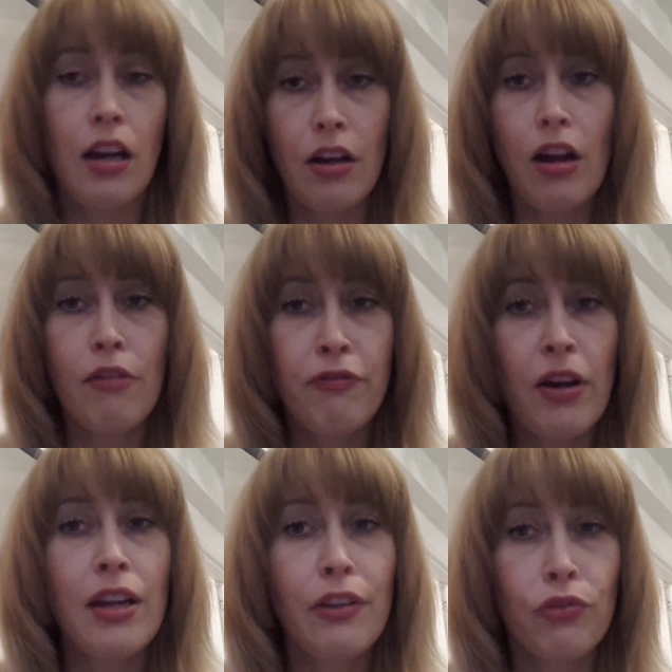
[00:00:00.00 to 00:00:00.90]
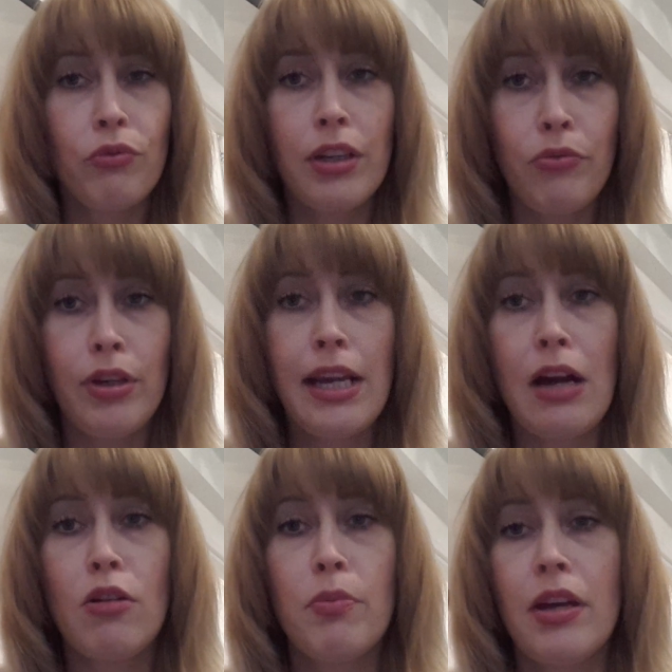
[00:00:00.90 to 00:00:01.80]
I find it's really
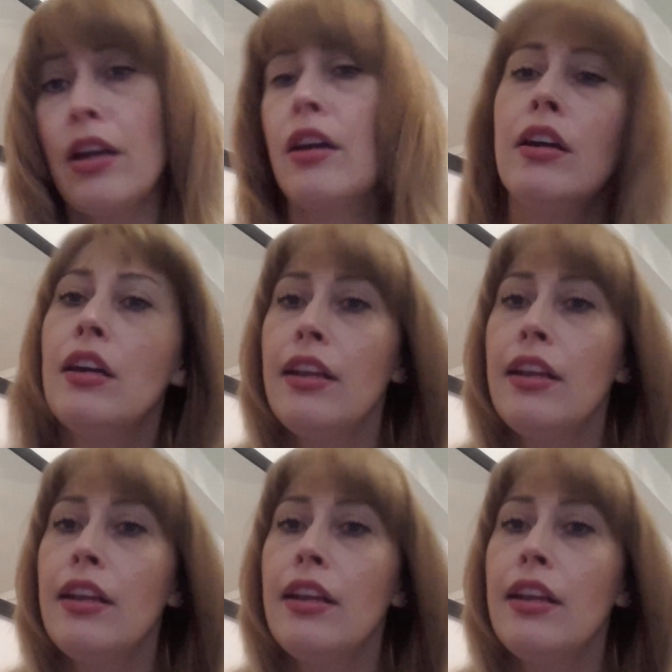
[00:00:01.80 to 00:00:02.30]
helping.